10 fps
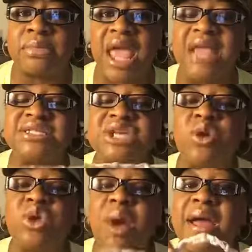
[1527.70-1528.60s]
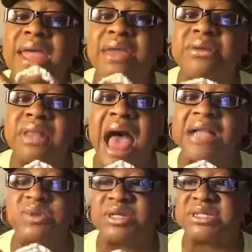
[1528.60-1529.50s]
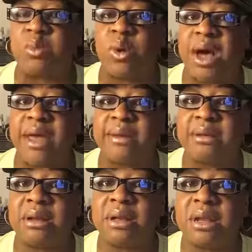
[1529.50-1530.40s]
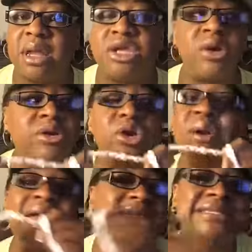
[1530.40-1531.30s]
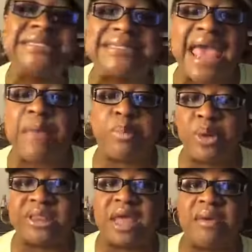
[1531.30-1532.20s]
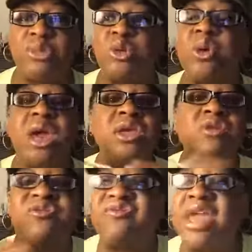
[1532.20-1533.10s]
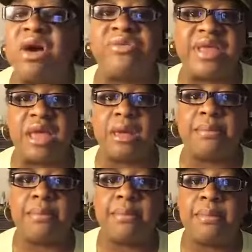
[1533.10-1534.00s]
And so you are interlocked with someone. You're, you're in step with them. You, you feel them.